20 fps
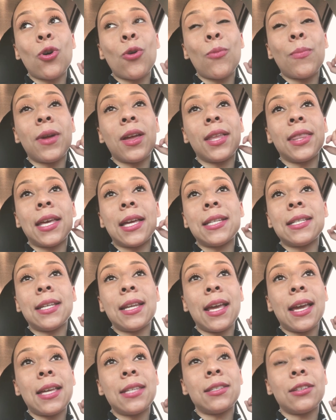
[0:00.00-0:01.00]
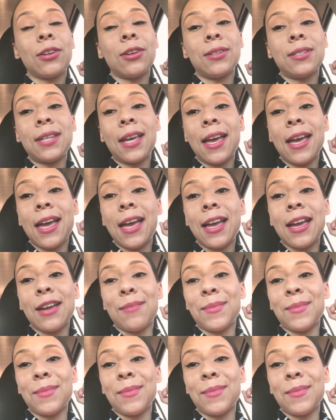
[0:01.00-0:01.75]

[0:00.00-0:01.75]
hoping that today's a good day.